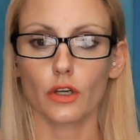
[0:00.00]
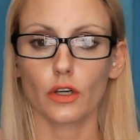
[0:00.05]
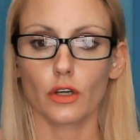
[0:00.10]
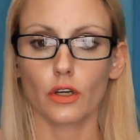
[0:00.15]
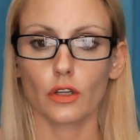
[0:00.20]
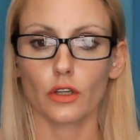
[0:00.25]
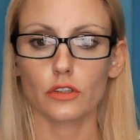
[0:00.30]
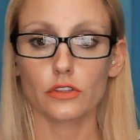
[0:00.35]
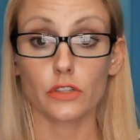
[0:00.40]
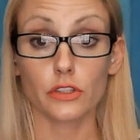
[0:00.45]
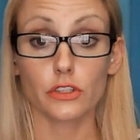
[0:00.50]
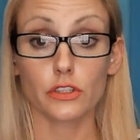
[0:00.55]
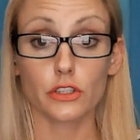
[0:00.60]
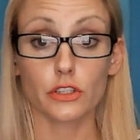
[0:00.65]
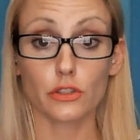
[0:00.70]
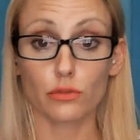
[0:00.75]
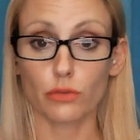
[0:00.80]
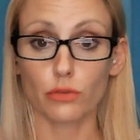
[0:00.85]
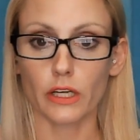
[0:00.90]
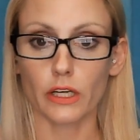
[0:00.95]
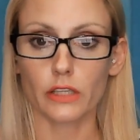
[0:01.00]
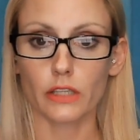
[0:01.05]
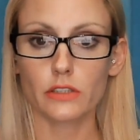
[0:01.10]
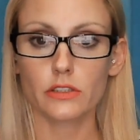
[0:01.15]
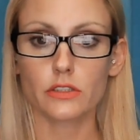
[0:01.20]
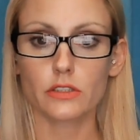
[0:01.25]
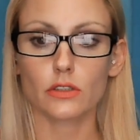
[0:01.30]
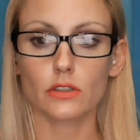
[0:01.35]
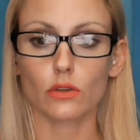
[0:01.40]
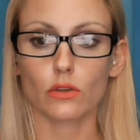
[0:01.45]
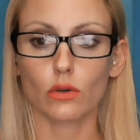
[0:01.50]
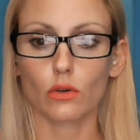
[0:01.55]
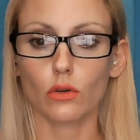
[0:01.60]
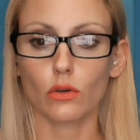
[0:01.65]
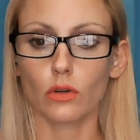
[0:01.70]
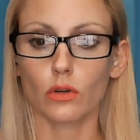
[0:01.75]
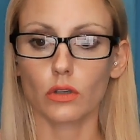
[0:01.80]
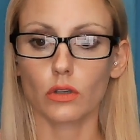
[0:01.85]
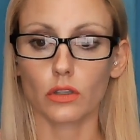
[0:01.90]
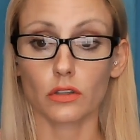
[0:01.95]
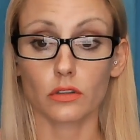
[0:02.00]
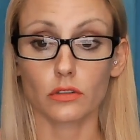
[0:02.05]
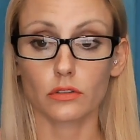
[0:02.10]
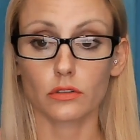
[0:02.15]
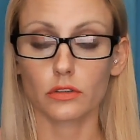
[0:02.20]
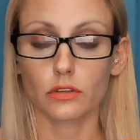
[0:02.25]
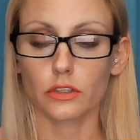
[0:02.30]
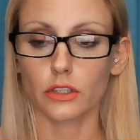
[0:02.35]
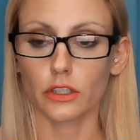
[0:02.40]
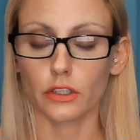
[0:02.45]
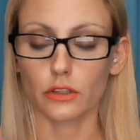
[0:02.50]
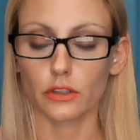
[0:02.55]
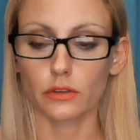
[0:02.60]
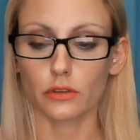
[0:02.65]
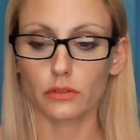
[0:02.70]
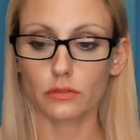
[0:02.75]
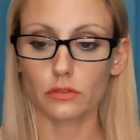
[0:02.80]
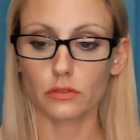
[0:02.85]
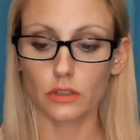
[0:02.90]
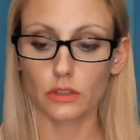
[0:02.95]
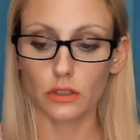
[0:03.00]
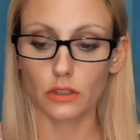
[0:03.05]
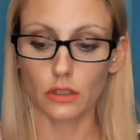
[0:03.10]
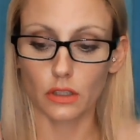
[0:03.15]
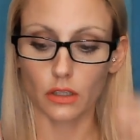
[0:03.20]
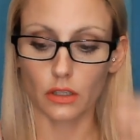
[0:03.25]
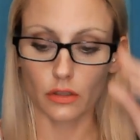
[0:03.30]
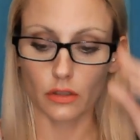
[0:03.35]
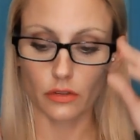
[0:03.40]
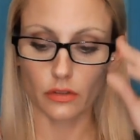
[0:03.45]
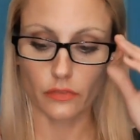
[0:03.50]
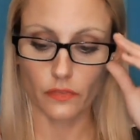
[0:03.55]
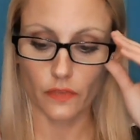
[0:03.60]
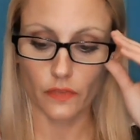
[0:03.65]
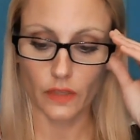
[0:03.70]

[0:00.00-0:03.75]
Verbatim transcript: such as race, or, you know, things